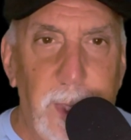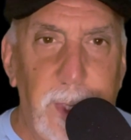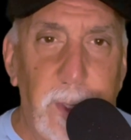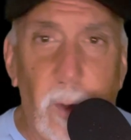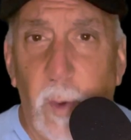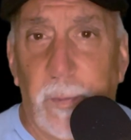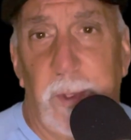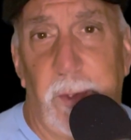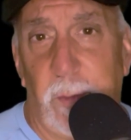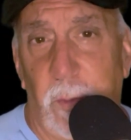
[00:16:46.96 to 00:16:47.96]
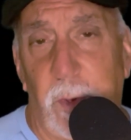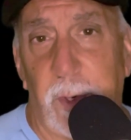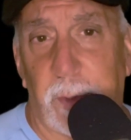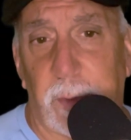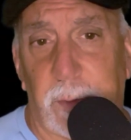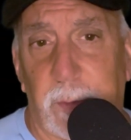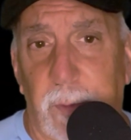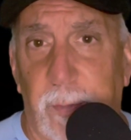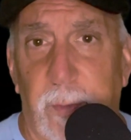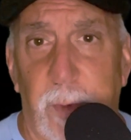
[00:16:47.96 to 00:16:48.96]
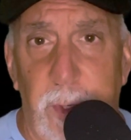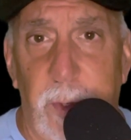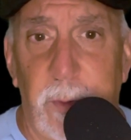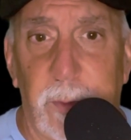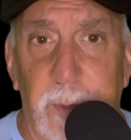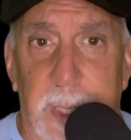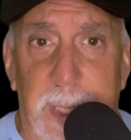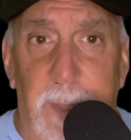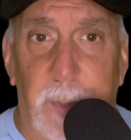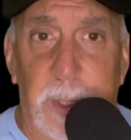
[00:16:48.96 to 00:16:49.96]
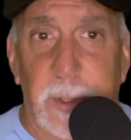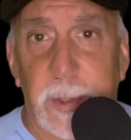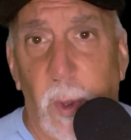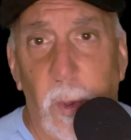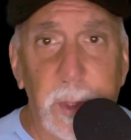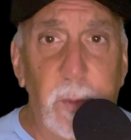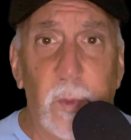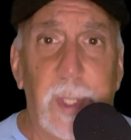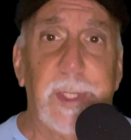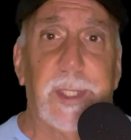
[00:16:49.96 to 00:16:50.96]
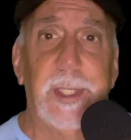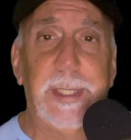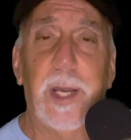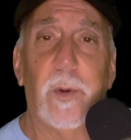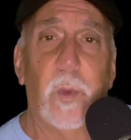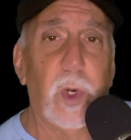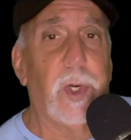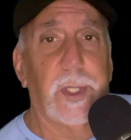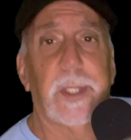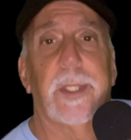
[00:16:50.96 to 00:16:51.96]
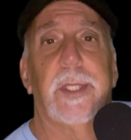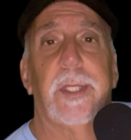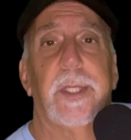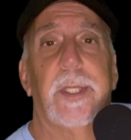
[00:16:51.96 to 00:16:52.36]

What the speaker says: and hopefully they'll work for you. But there's only one thing that works.